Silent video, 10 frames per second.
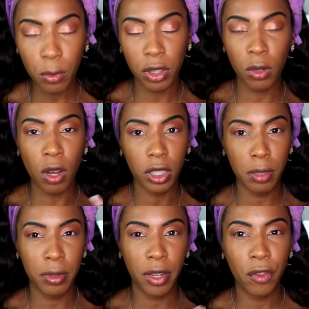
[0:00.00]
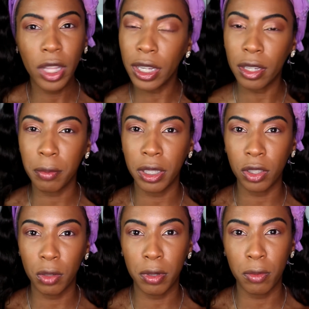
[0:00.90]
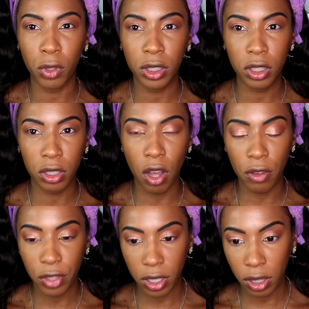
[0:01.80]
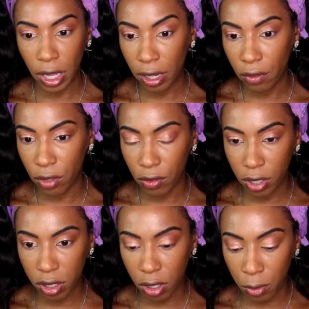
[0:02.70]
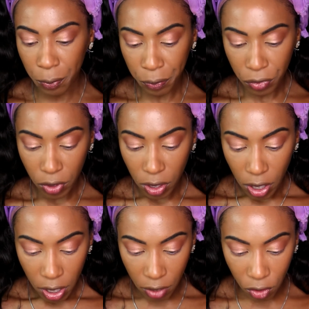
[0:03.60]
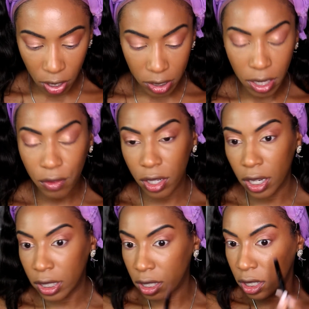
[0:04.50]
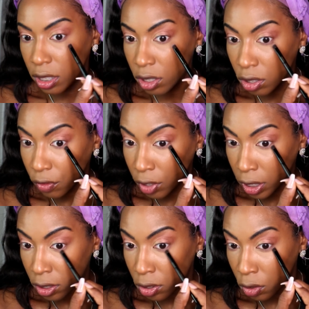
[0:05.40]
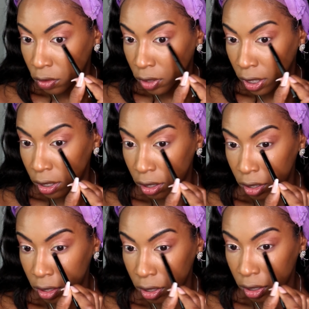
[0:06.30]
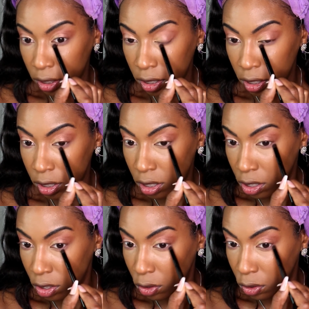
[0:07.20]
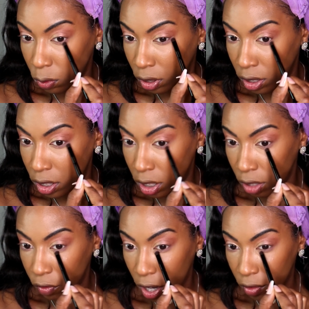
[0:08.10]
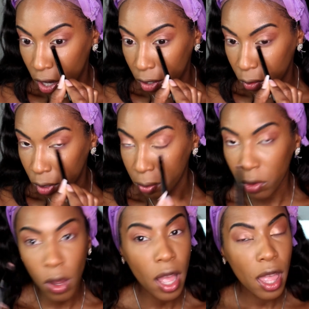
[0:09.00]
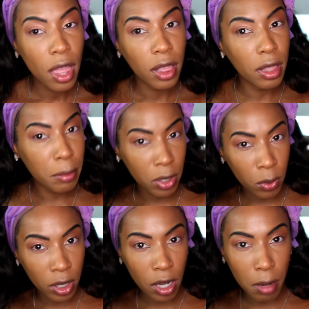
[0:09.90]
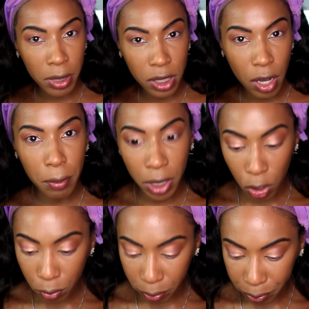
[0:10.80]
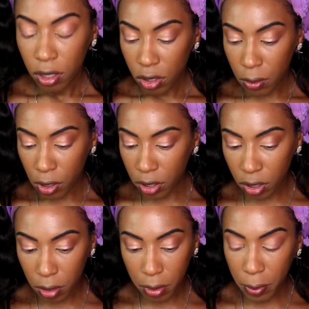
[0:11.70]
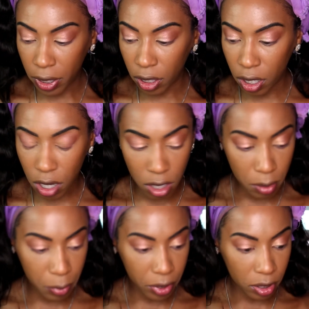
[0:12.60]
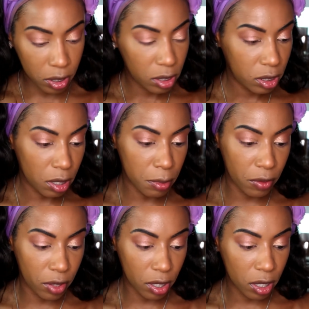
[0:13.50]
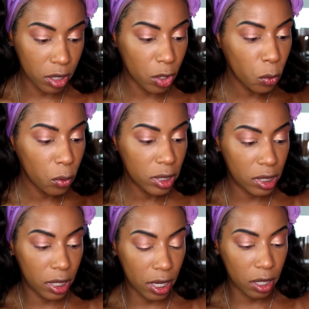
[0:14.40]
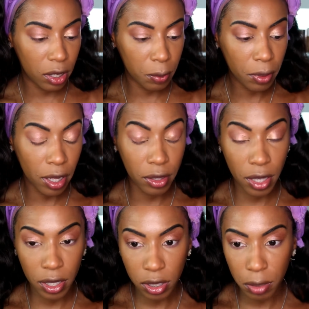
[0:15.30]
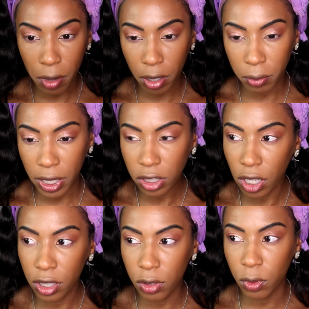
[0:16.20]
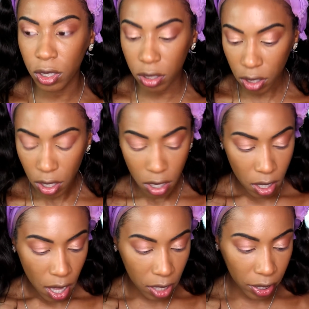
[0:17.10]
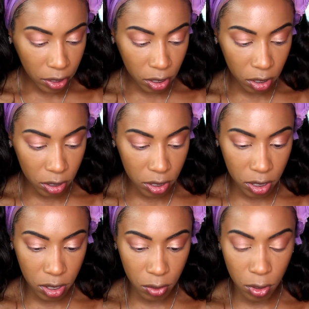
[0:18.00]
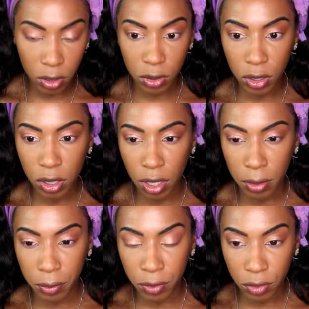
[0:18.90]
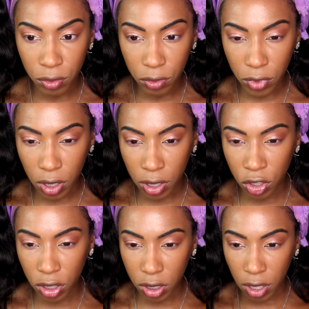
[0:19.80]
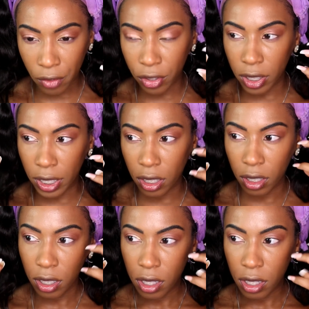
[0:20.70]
with the quality, but I feel like it could be a little bit more soft and like vivid. So if you guys have any ideas, or if you guys know of like good lenses to use with the T5i Rebel, let me know in the comments down below. So I'm also going to be picking up some of the color Sienna and applying that to the bottom lash line as well. I like the color Dusty Rose. It's just, I feel like,